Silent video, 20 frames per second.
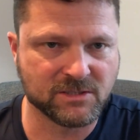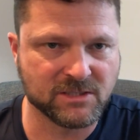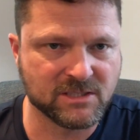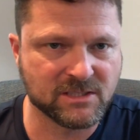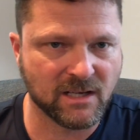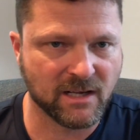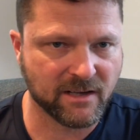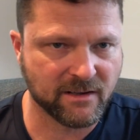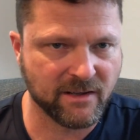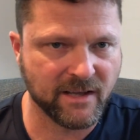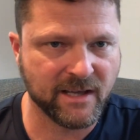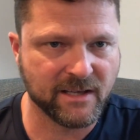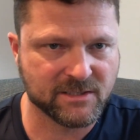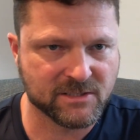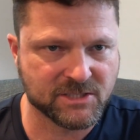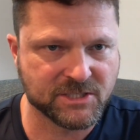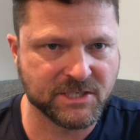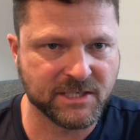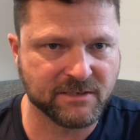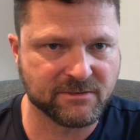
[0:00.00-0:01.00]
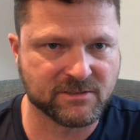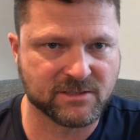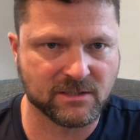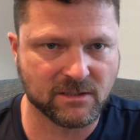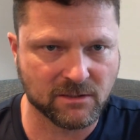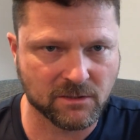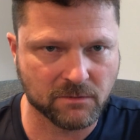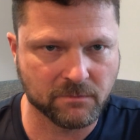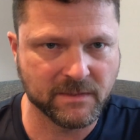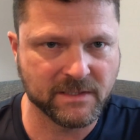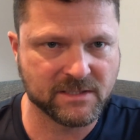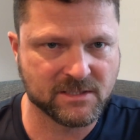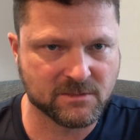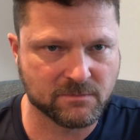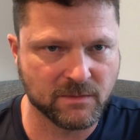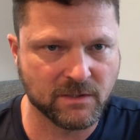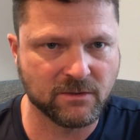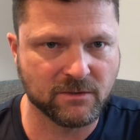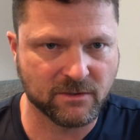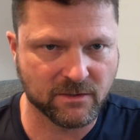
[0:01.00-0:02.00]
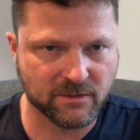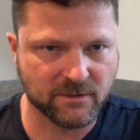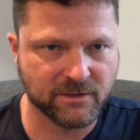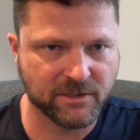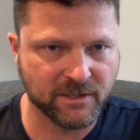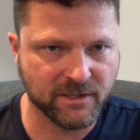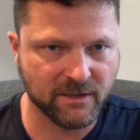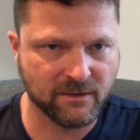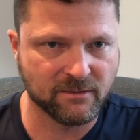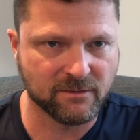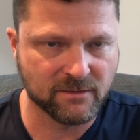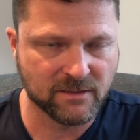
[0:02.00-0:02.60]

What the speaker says: She's like, yeah, it shifts a little bit smoother, you know.